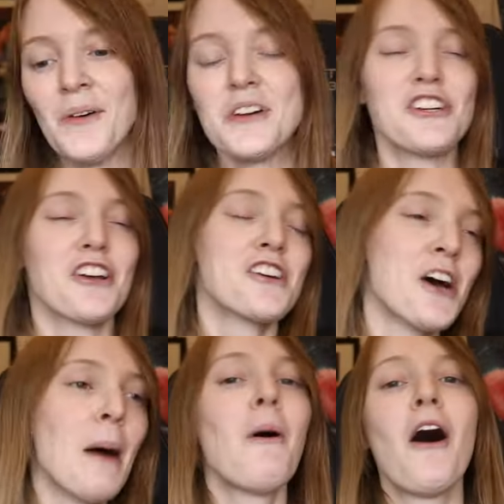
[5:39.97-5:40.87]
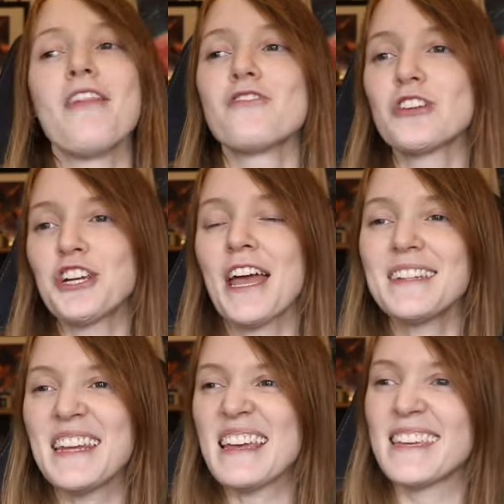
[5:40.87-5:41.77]
Which, come on, they're
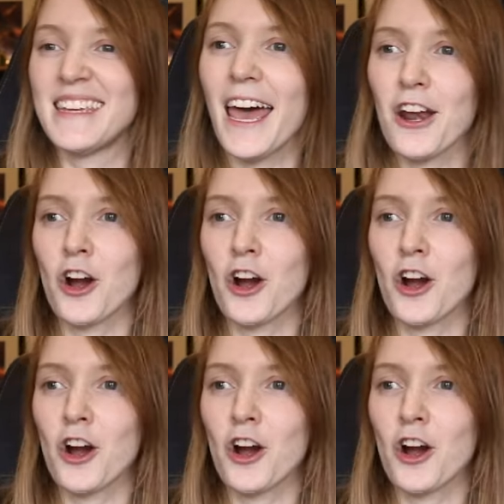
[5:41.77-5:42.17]
chanting get